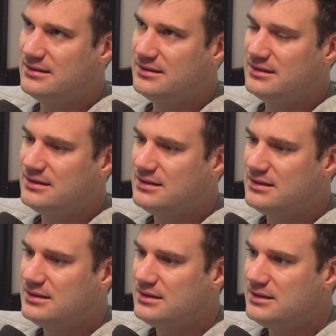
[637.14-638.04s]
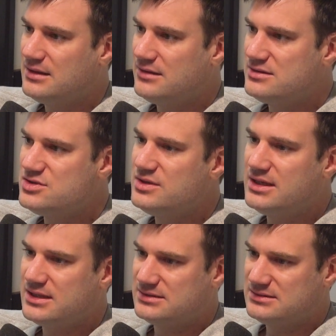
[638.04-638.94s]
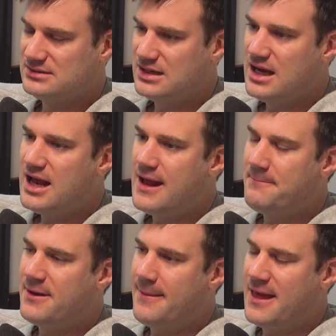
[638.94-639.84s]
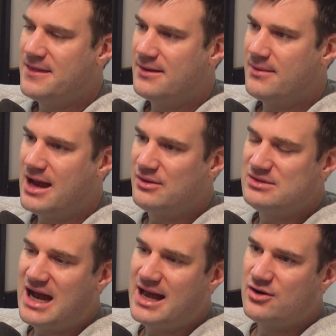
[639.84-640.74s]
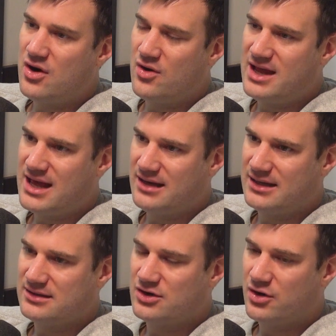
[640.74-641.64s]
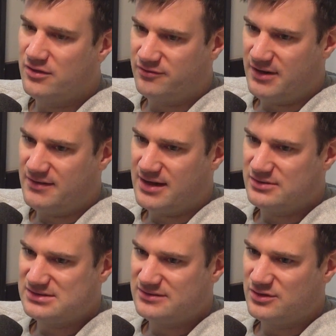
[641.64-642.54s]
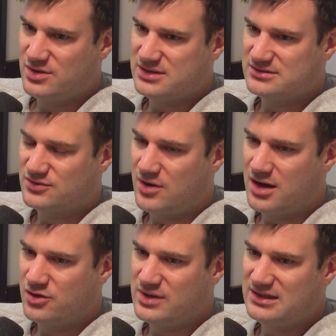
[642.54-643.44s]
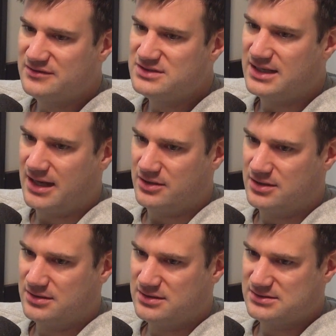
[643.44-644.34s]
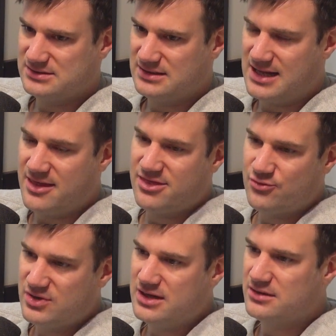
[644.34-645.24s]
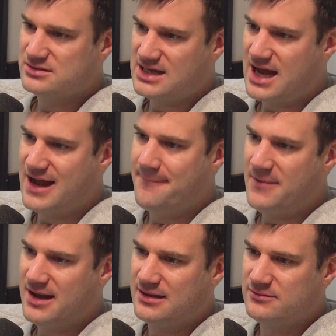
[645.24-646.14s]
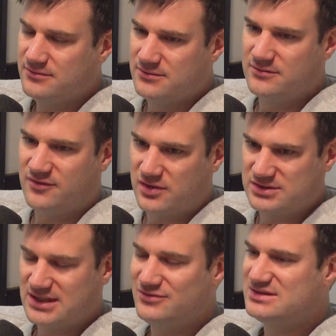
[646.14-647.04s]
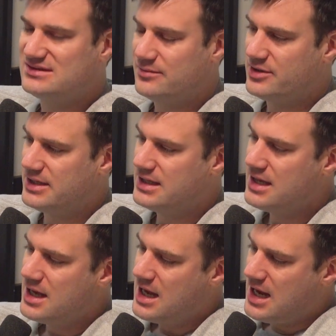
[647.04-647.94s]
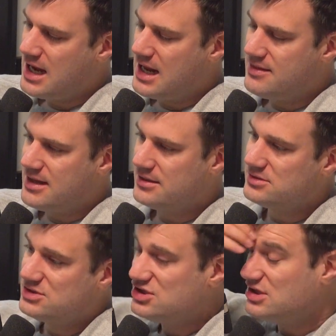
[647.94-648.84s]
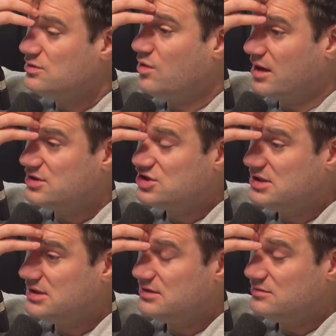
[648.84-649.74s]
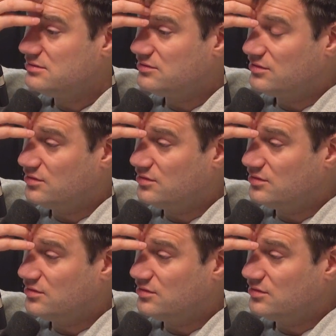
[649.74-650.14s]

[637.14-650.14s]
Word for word: How long were you in L A for? Two years. Wow. But and then I was, I had already had like a girlfriend that I was living with in Toronto. We lived together because in that three year time I had fallen in love with somebody, and then she want she